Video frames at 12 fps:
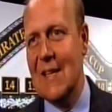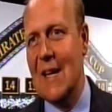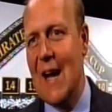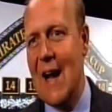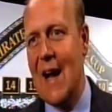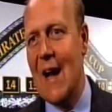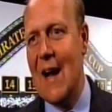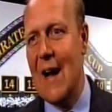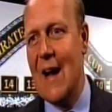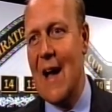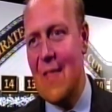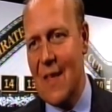
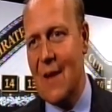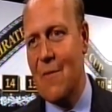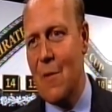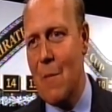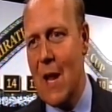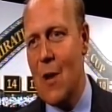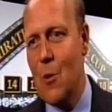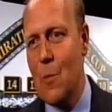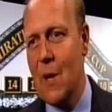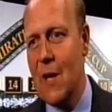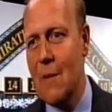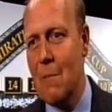I think for me it
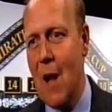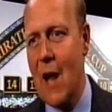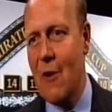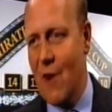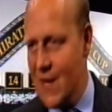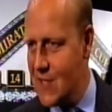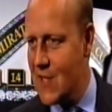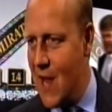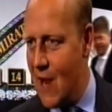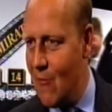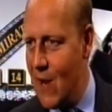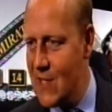would be my greatest
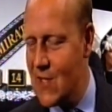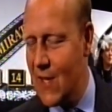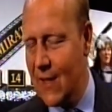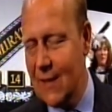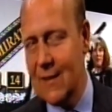day in racing.